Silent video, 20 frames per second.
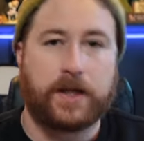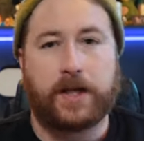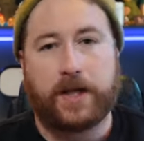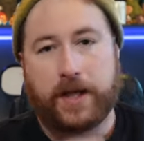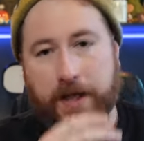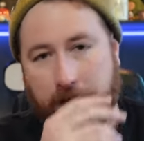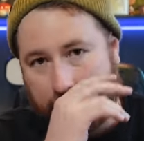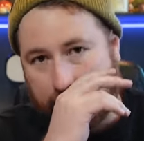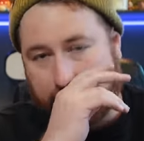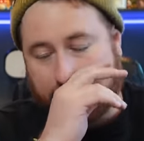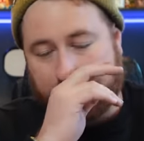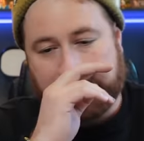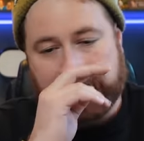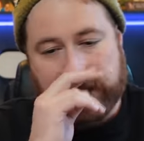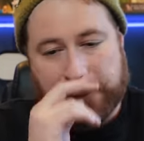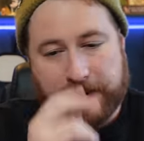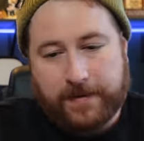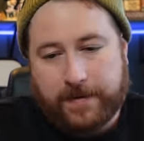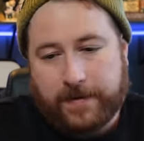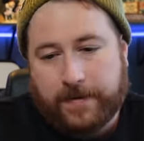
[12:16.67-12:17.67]

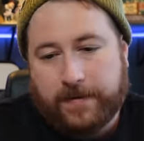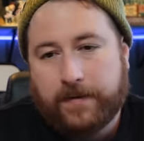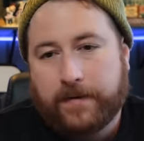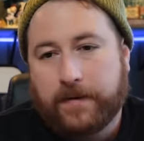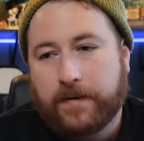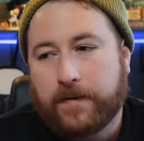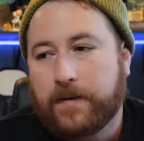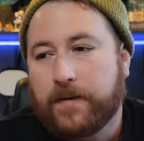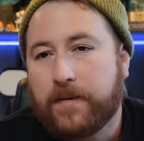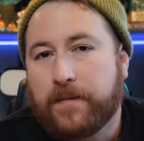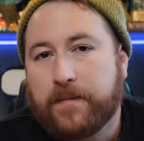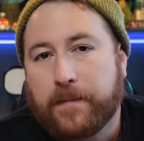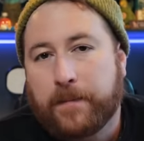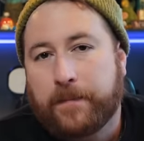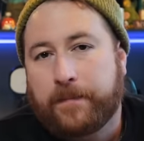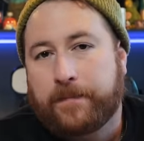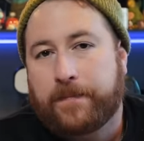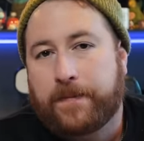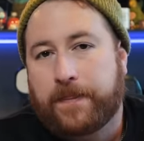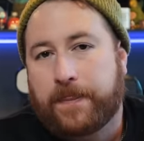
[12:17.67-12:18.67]

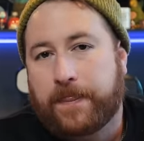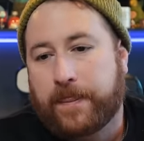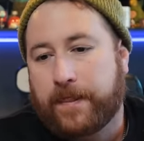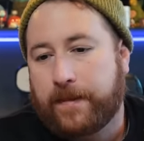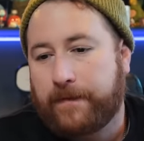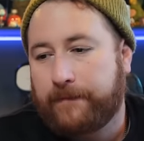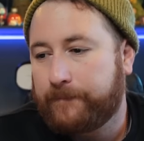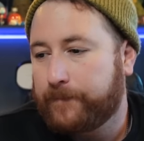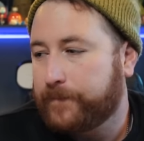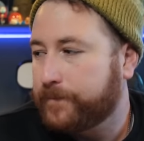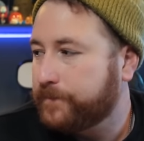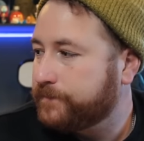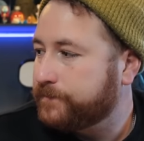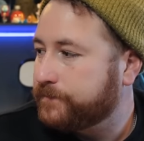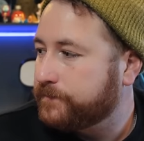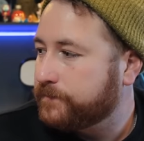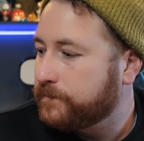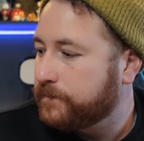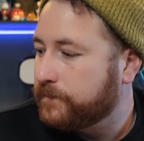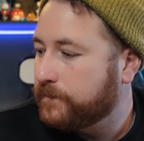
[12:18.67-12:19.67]

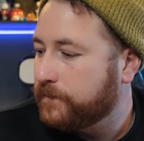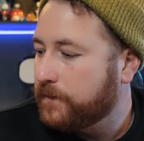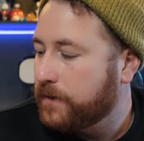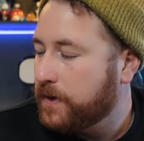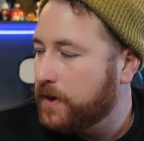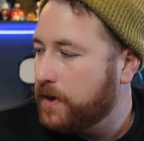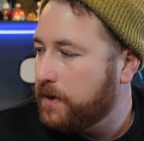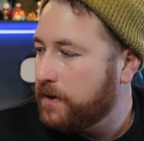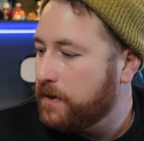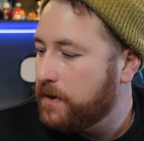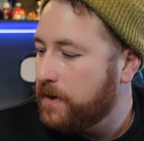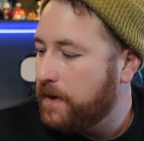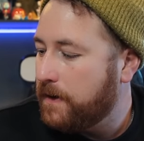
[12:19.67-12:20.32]
(not speaking)